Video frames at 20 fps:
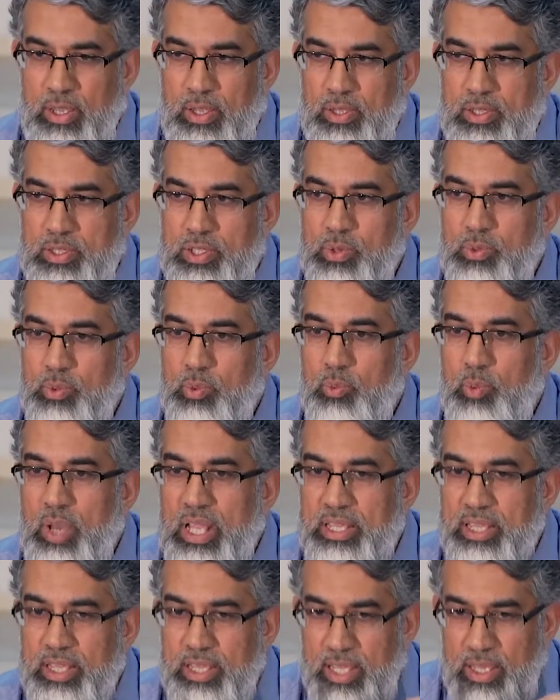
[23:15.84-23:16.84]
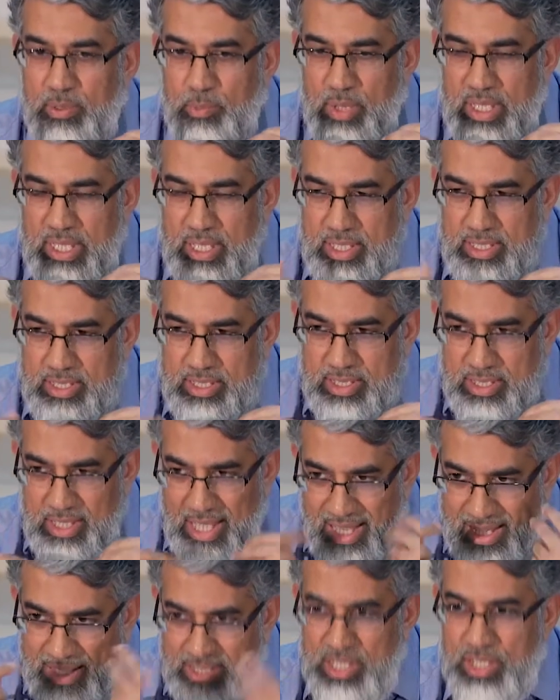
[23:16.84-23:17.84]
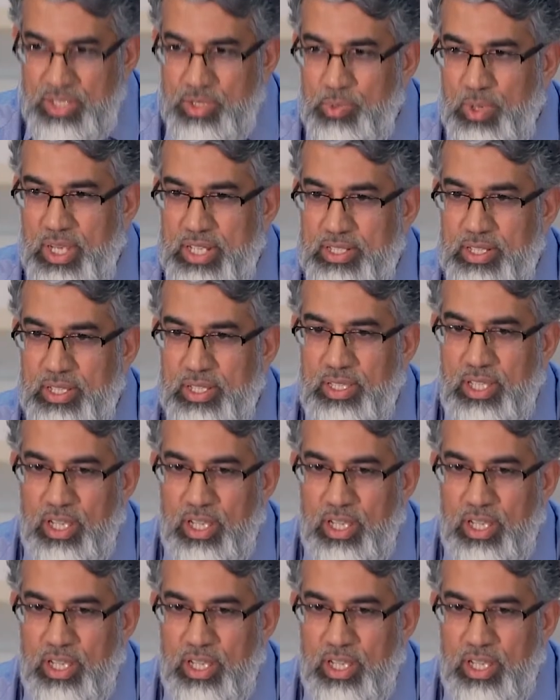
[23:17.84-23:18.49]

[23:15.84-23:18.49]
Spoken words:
So when it's that situation,